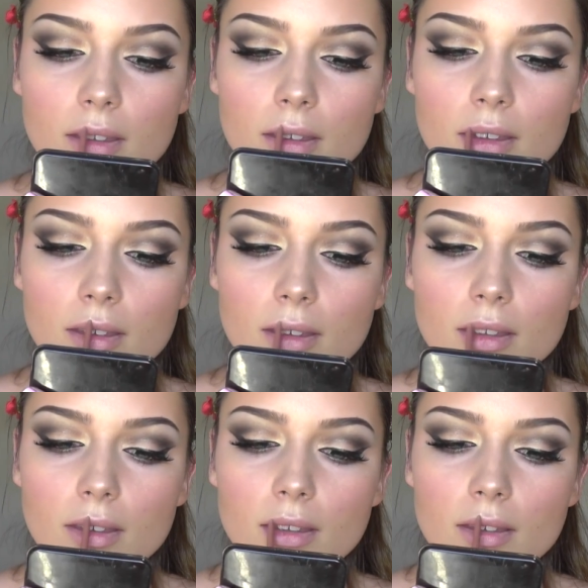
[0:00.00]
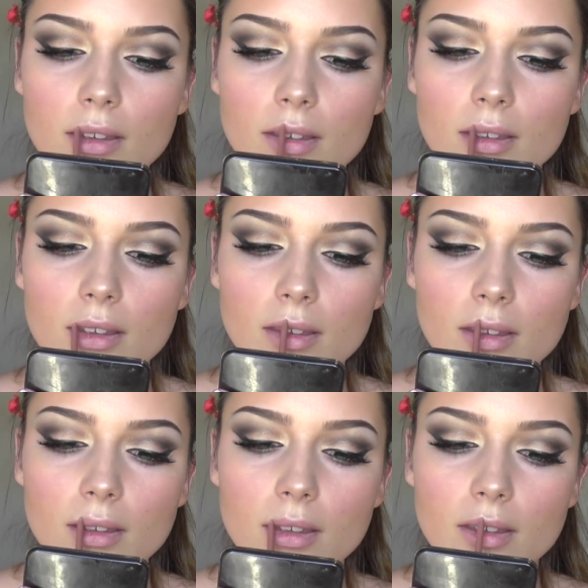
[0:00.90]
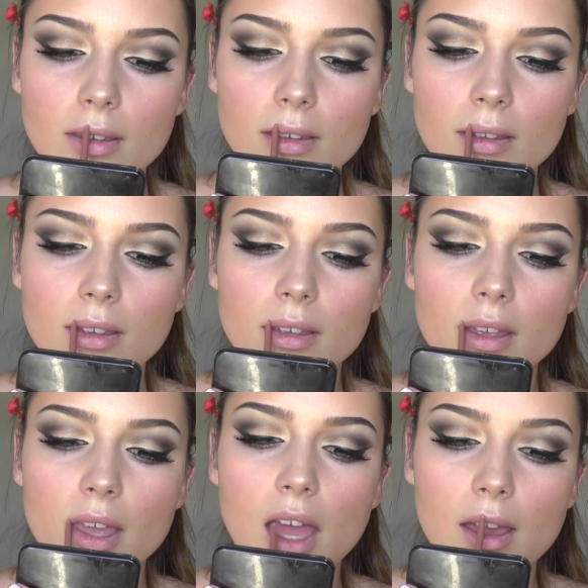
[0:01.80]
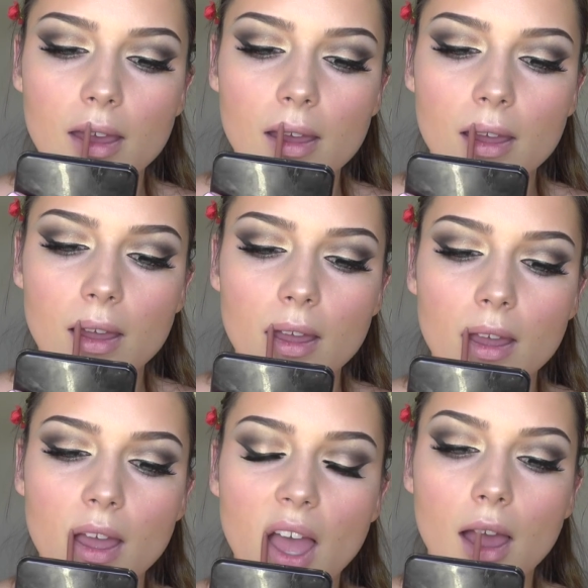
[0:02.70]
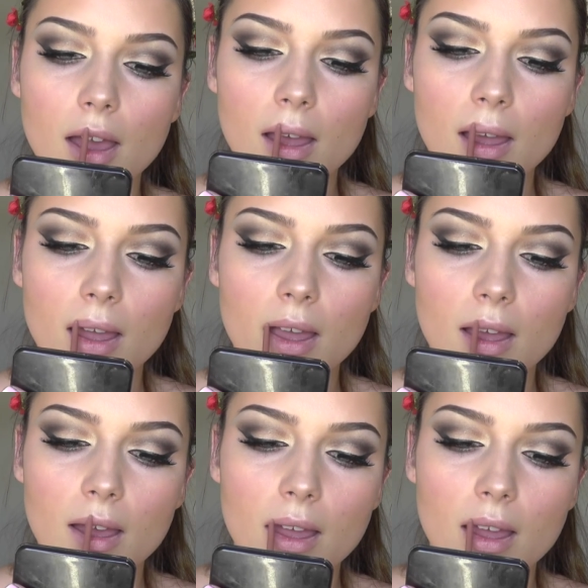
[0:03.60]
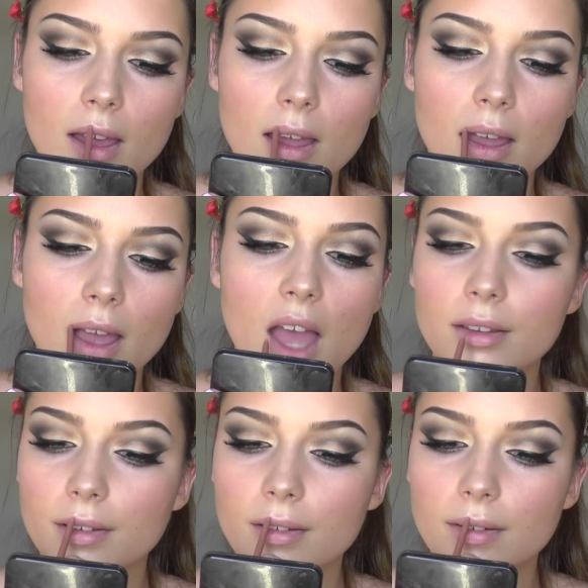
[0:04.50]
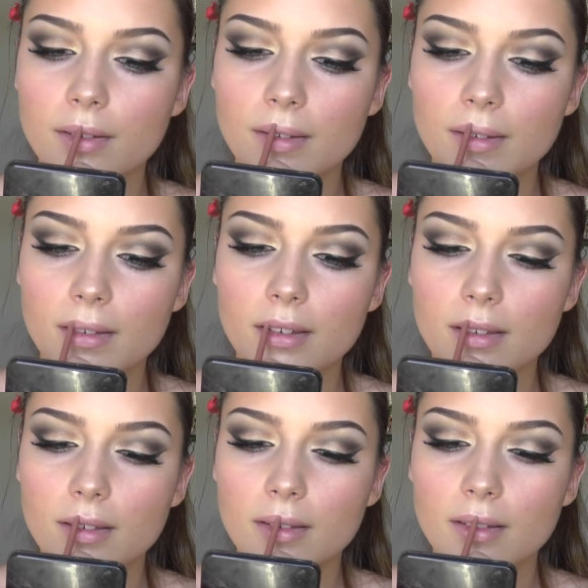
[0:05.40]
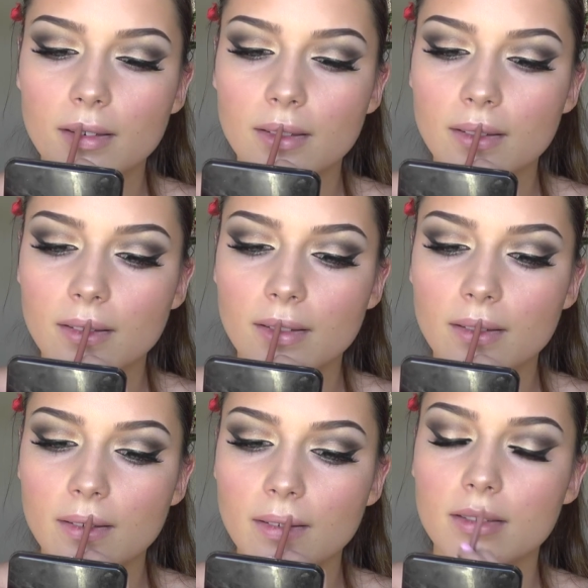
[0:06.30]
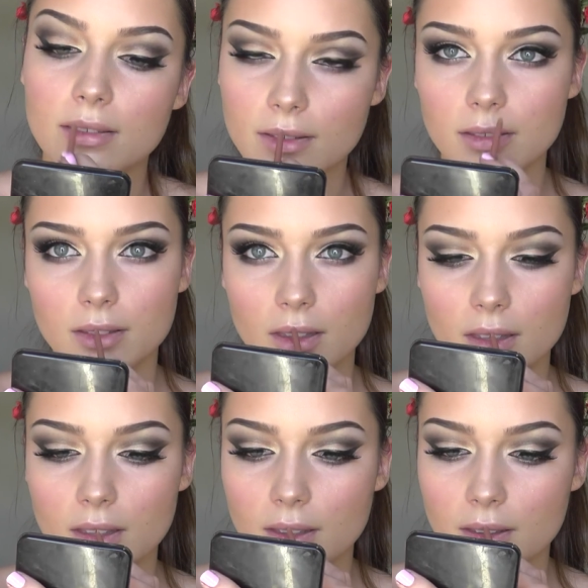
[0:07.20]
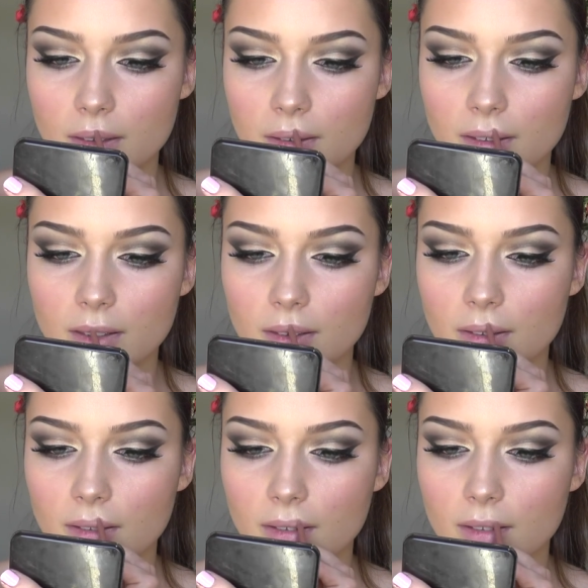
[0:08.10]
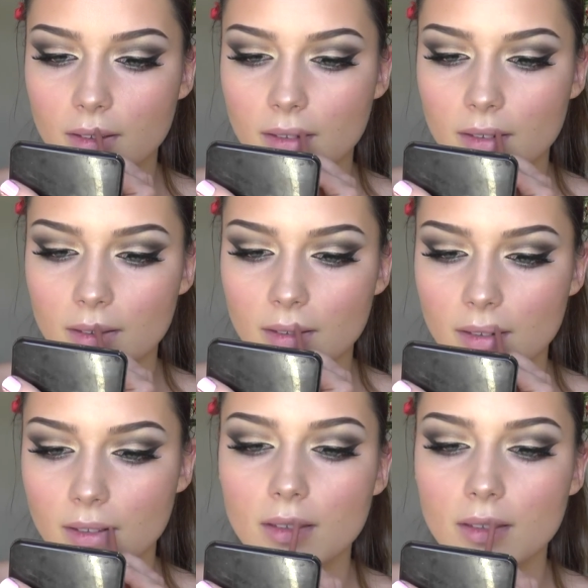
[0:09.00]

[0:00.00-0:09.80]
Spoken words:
palette, just any colour on my brow bone, just to sort of lighten that up. Then I'm using the NYX lip liner pencil in Natural, pardon me,